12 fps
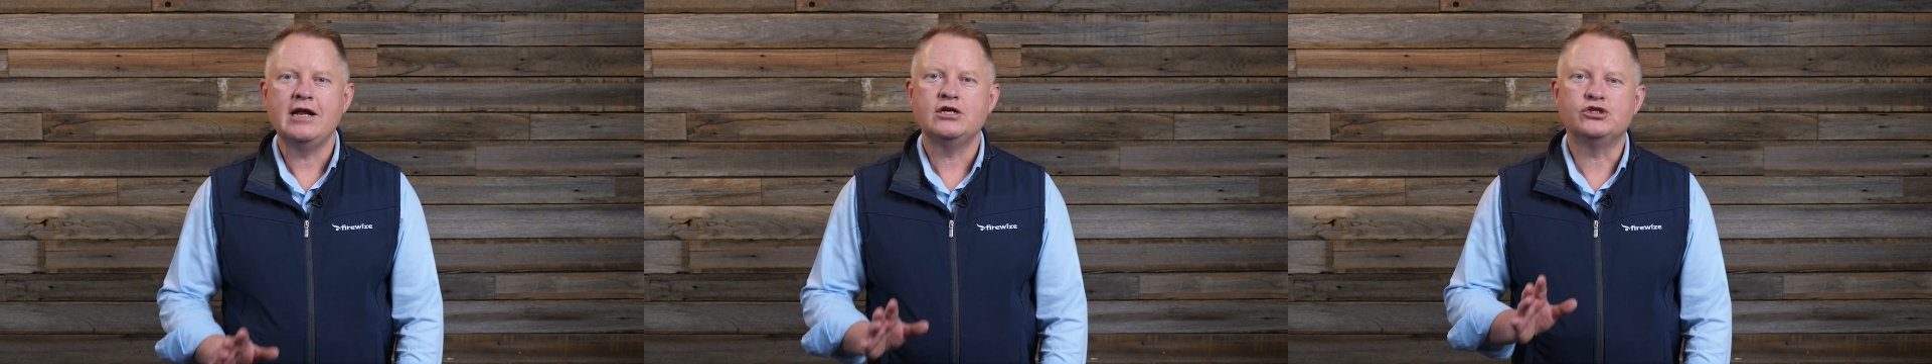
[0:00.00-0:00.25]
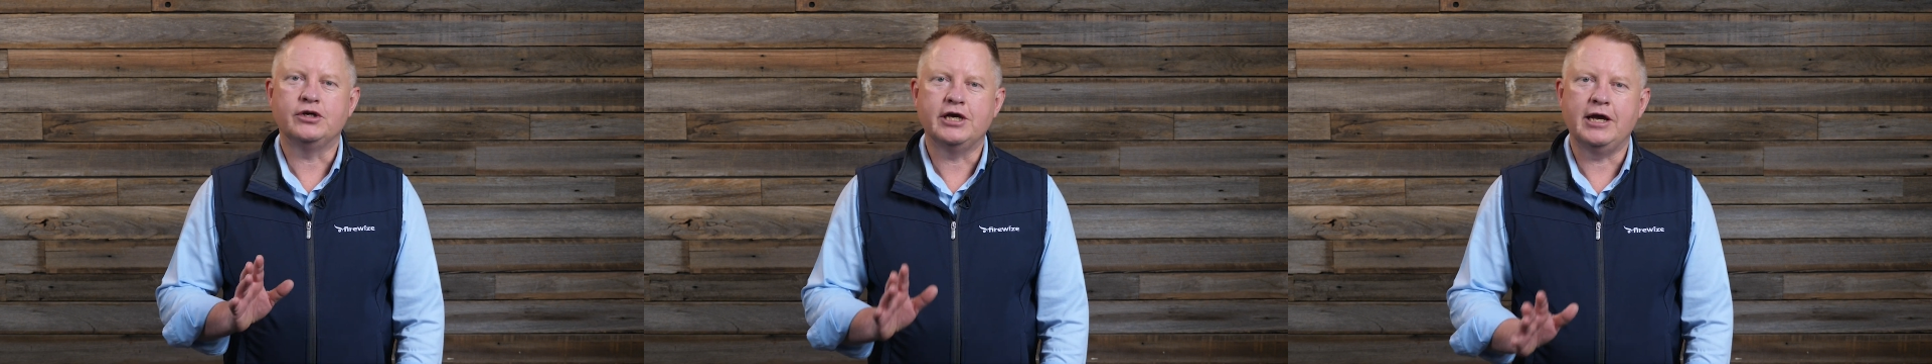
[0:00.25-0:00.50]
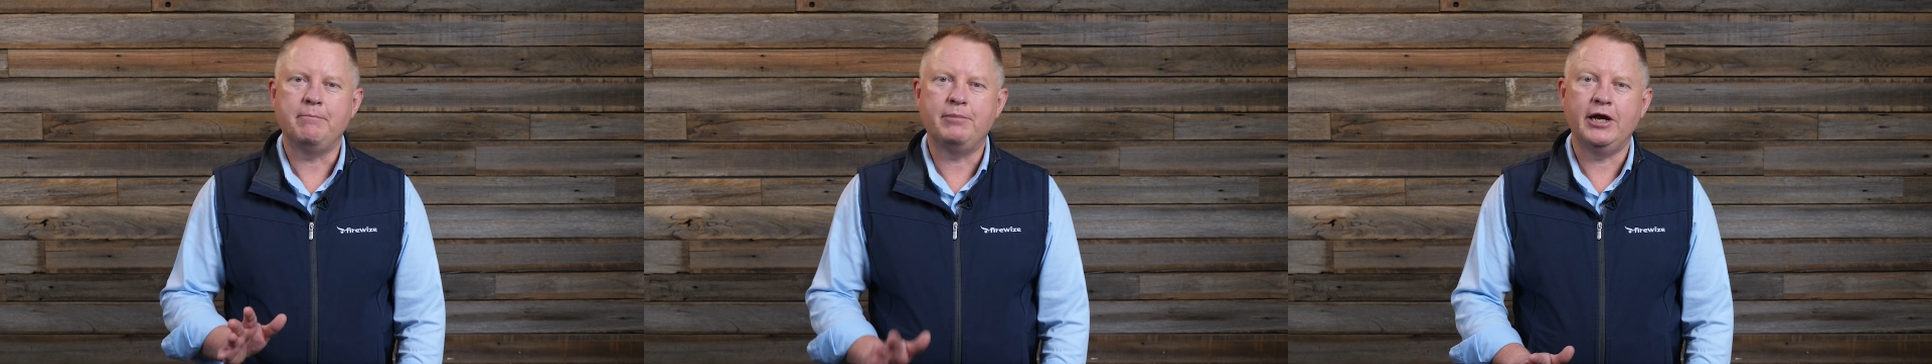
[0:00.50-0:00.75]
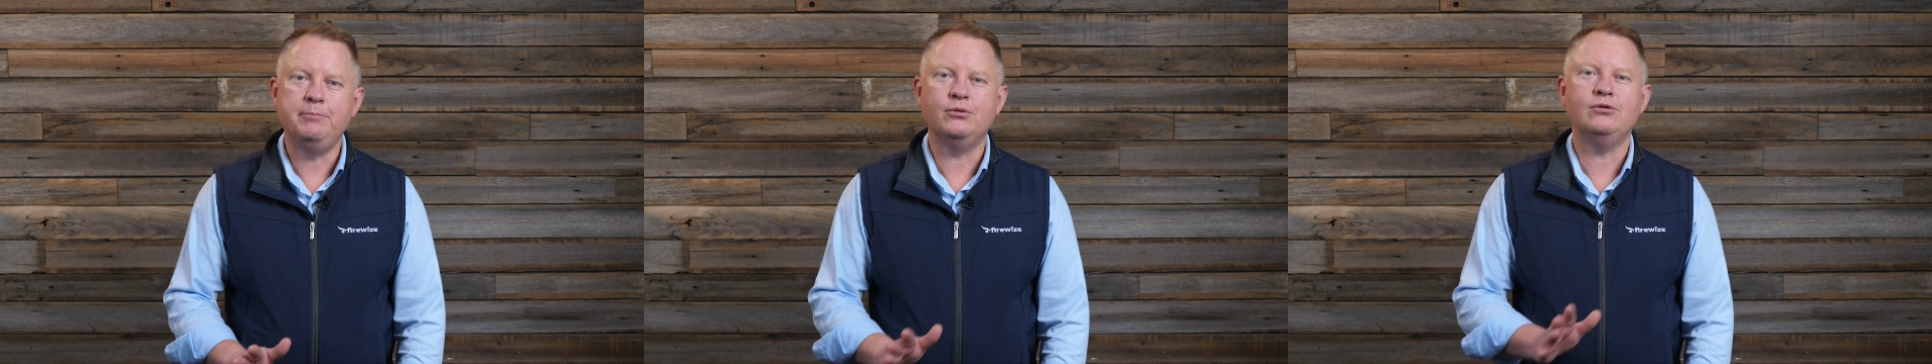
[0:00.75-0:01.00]
to keep
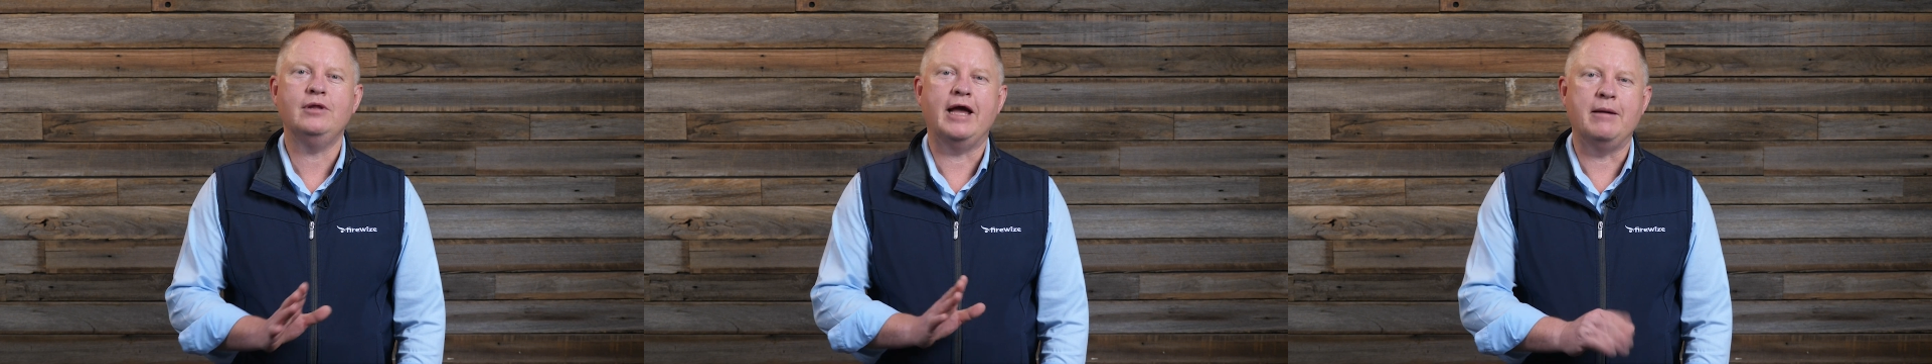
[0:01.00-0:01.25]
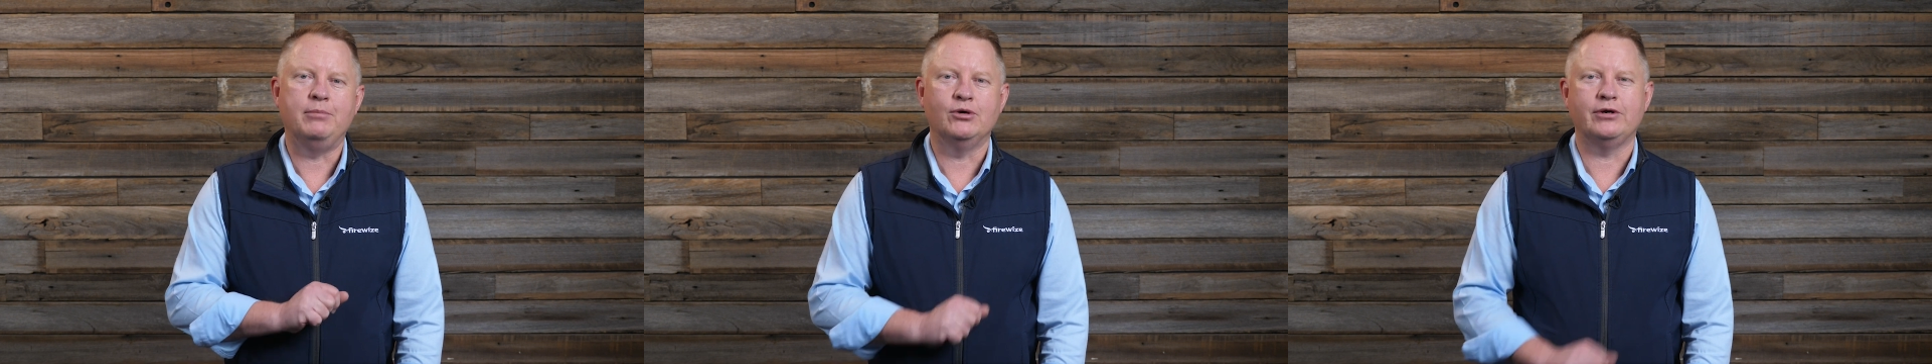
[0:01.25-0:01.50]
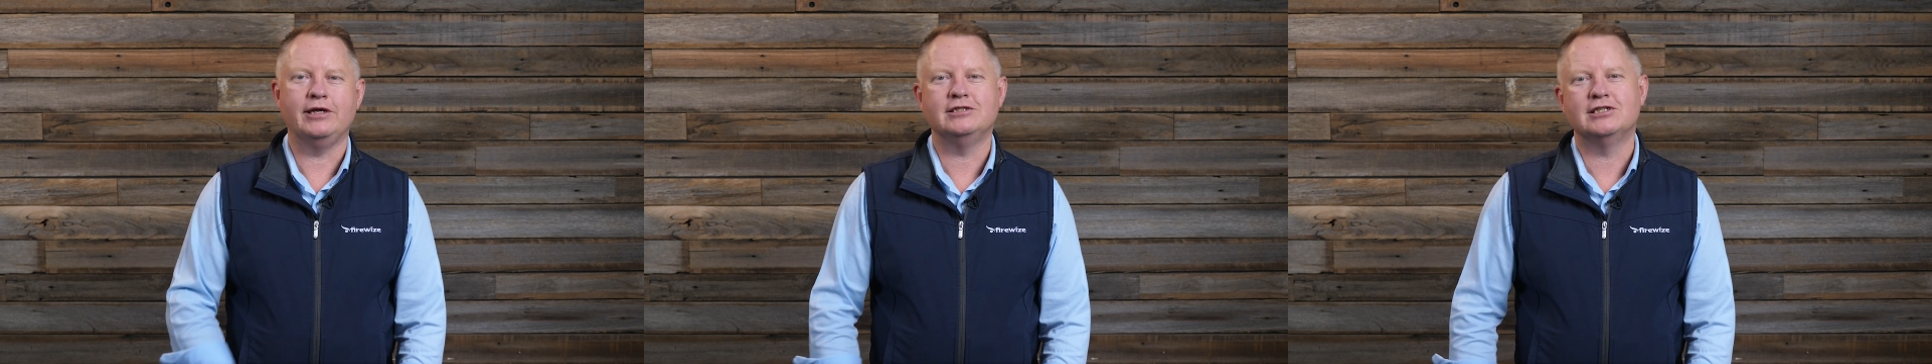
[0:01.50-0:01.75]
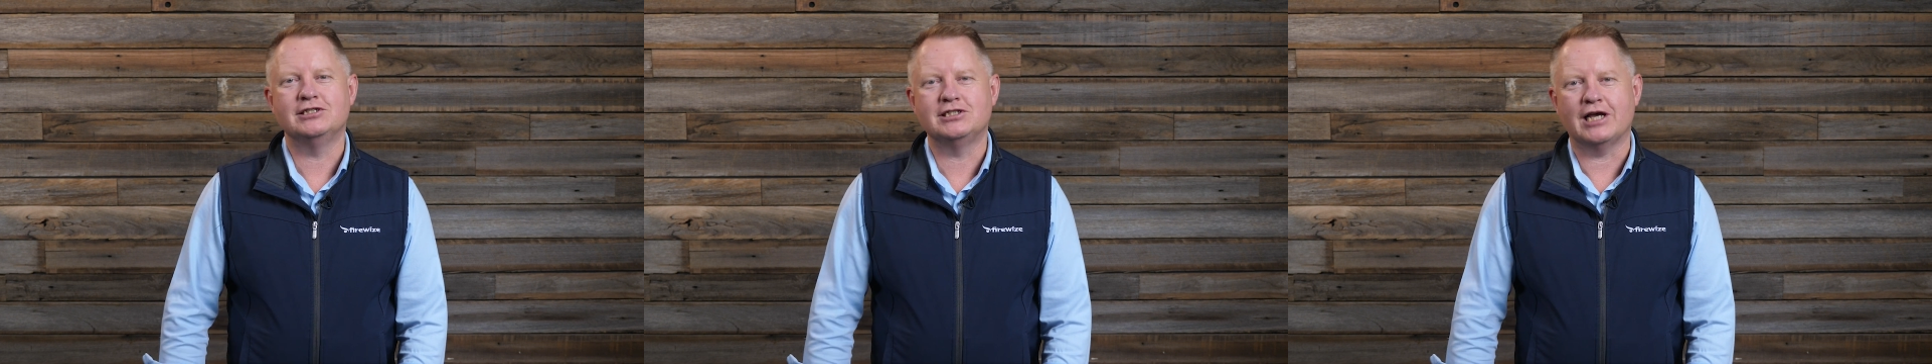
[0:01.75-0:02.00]
people and
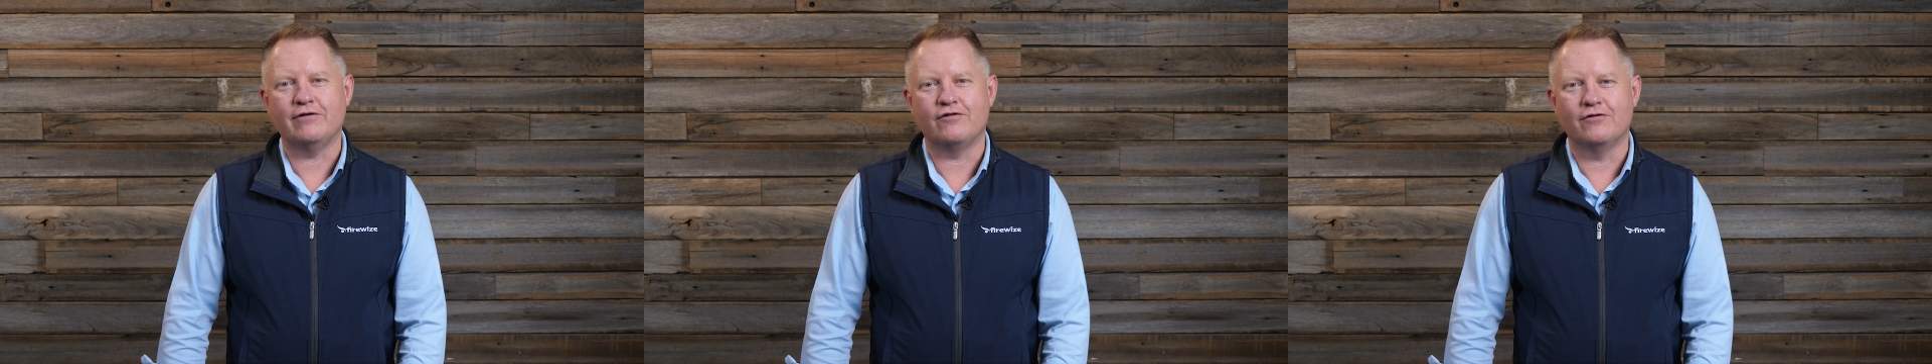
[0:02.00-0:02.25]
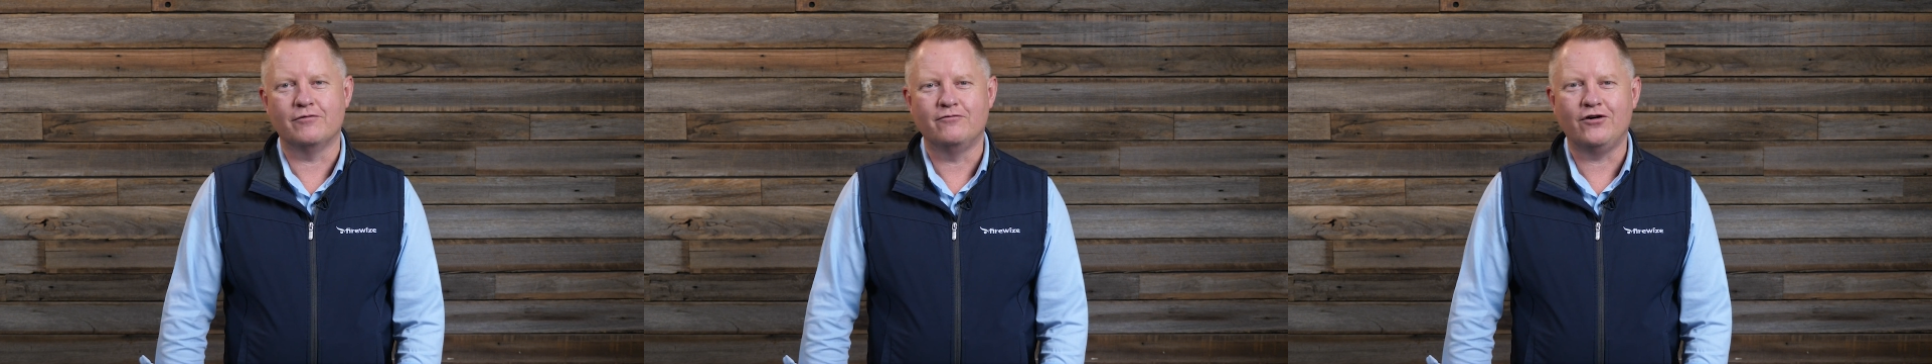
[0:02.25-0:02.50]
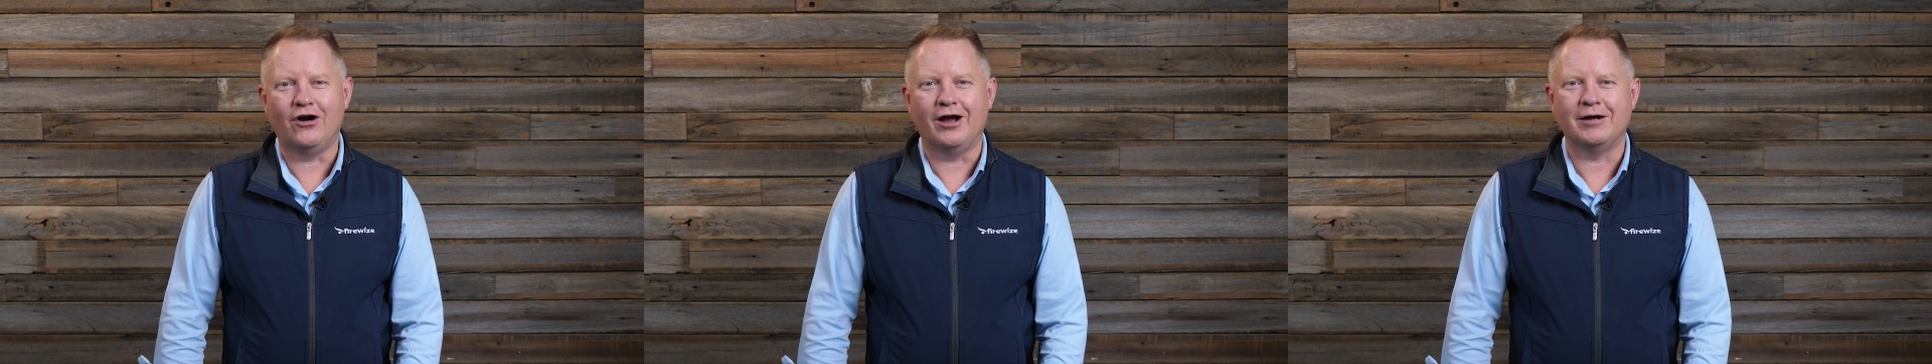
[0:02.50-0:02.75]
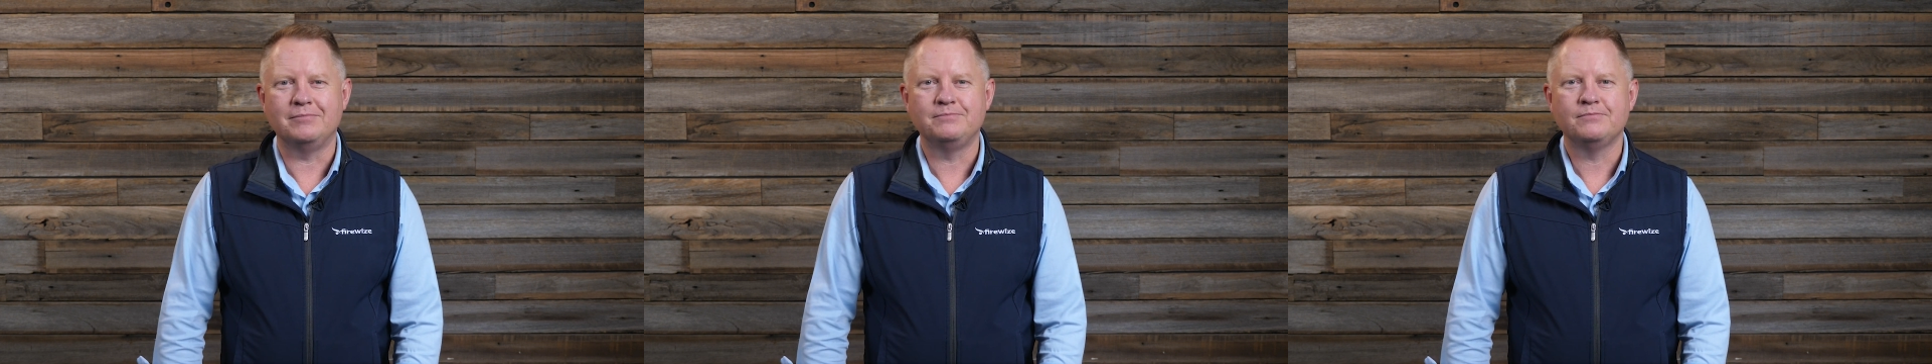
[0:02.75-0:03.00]
buildings safe from fire.